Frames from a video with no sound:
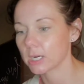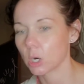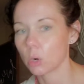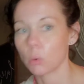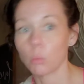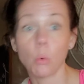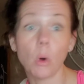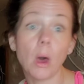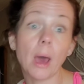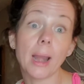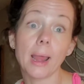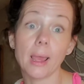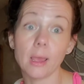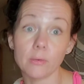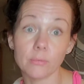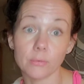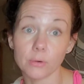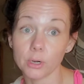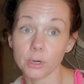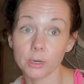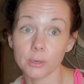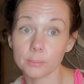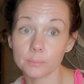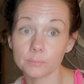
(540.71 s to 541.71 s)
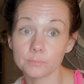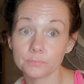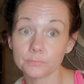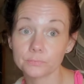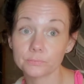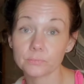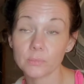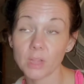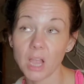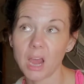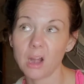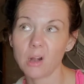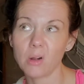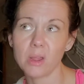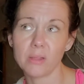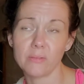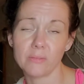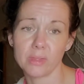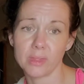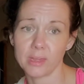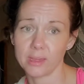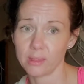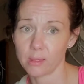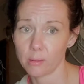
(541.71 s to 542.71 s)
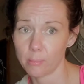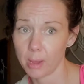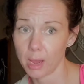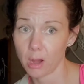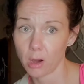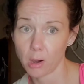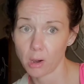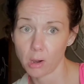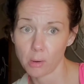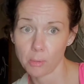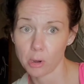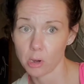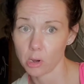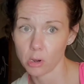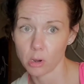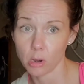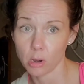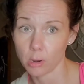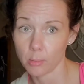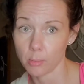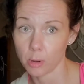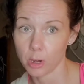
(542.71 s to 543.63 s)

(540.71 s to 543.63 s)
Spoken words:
or whatever. I don't even think they make armor and armor